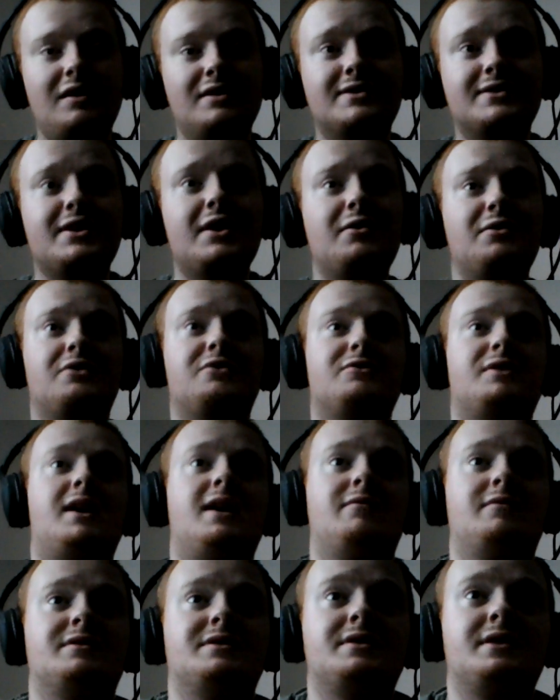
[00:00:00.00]
So, the
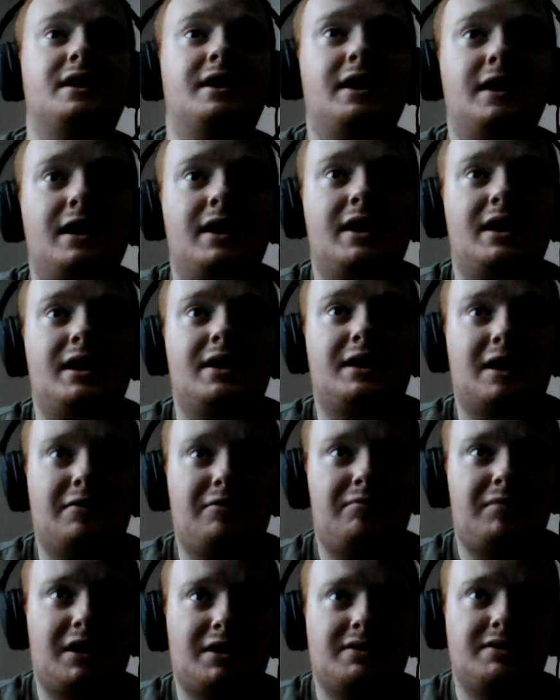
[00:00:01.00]
drivers.
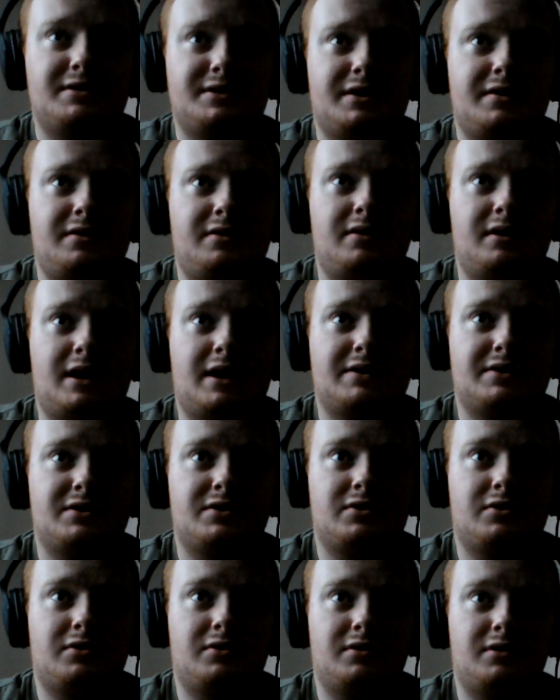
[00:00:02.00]
Kevin Magnussen has
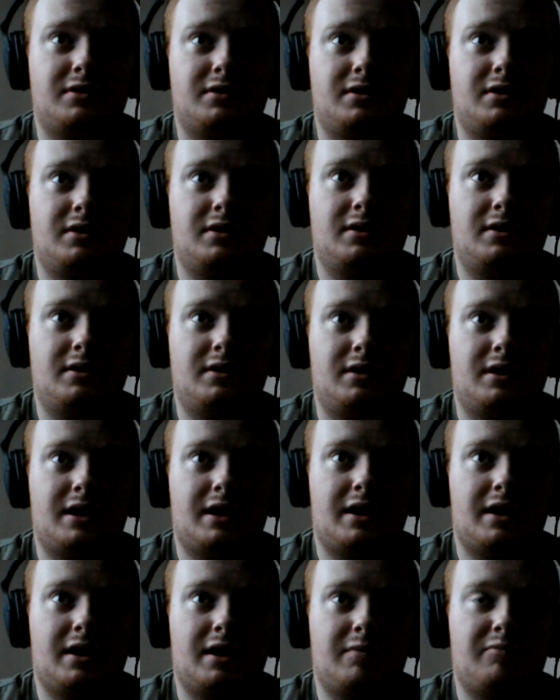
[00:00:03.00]
done
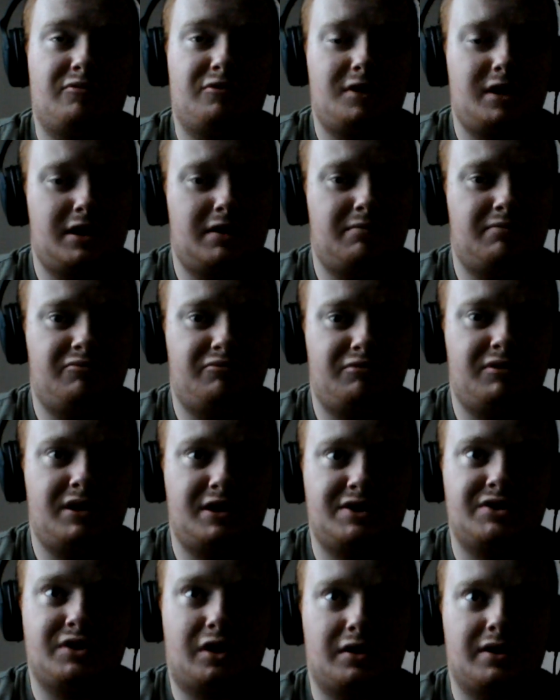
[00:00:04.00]
pretty
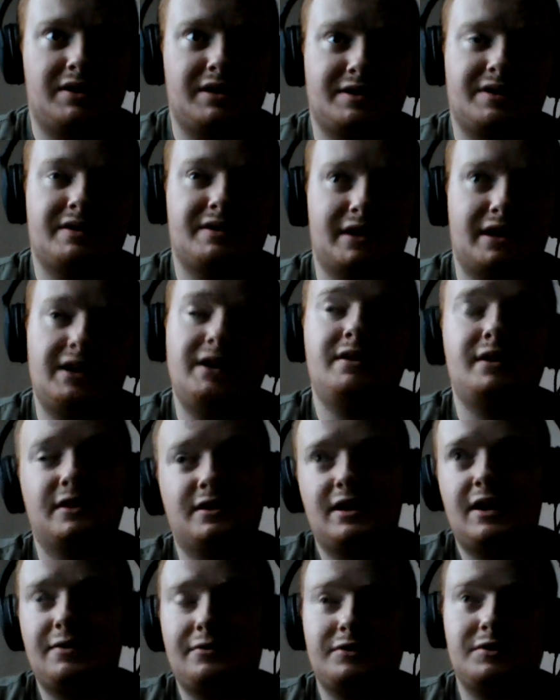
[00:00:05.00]
solid. As I say, he did
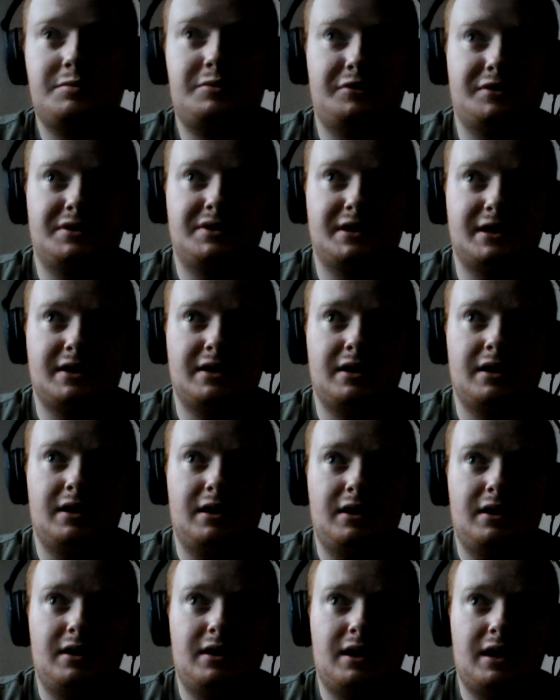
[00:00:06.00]
get those points in
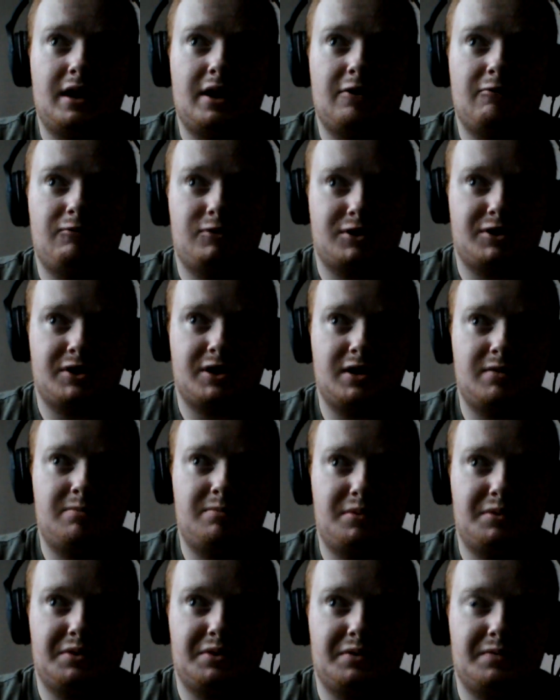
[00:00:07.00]
Russia,
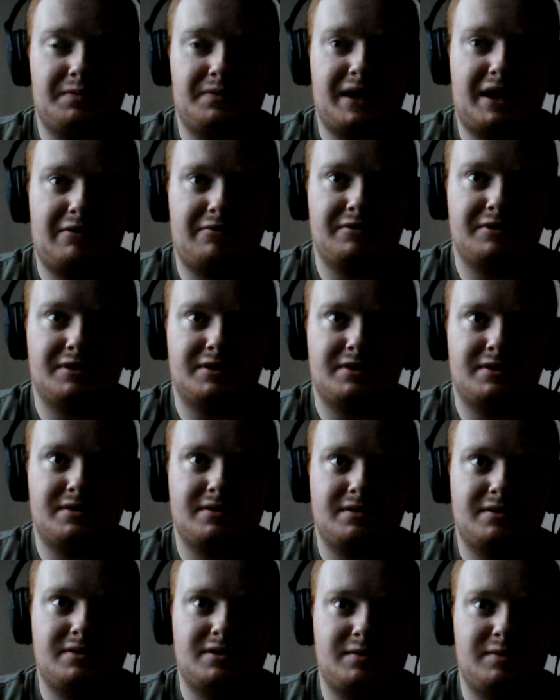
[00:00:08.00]
but that was,
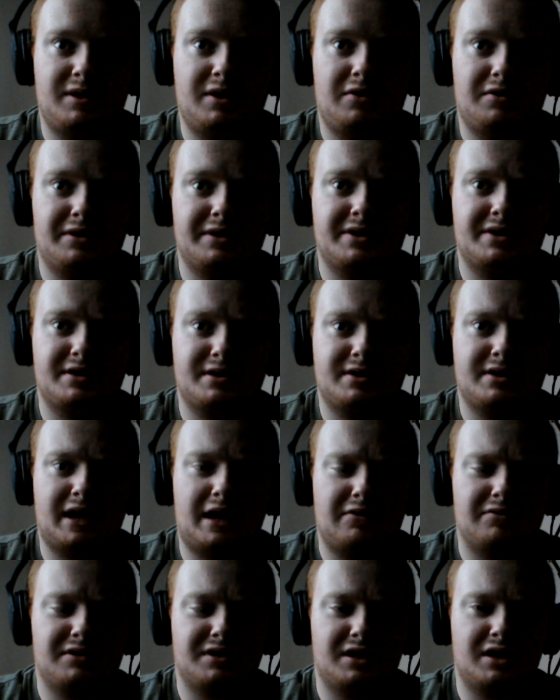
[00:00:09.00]
to be honest,
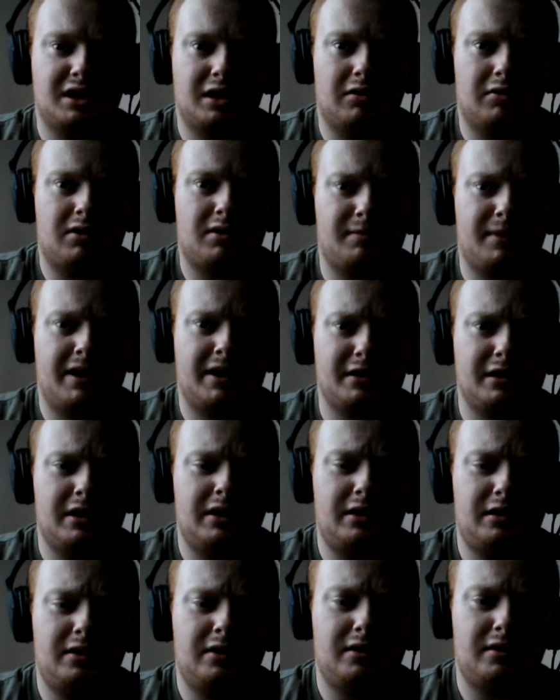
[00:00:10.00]
down to luck
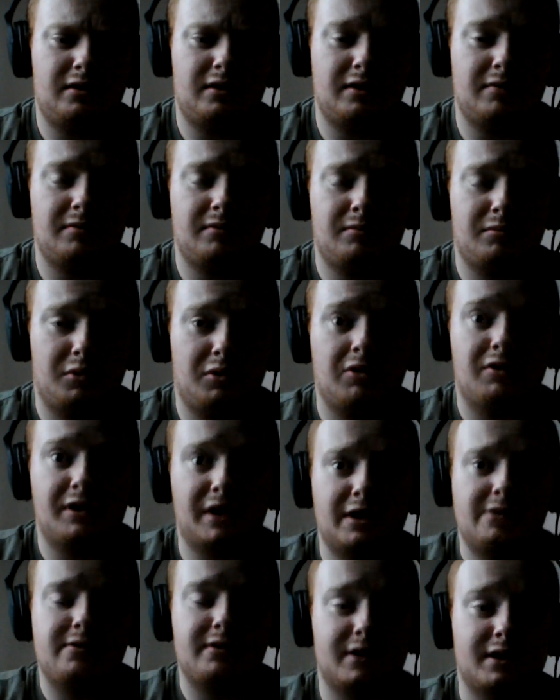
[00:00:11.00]
mainly, more than
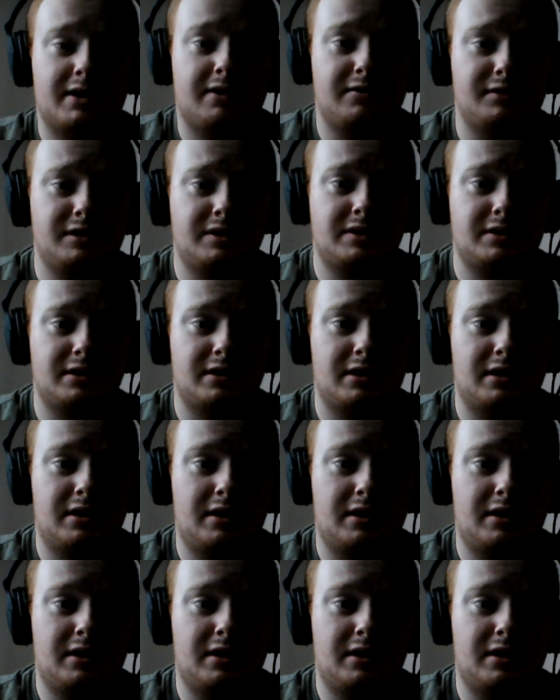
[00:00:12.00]
anything else.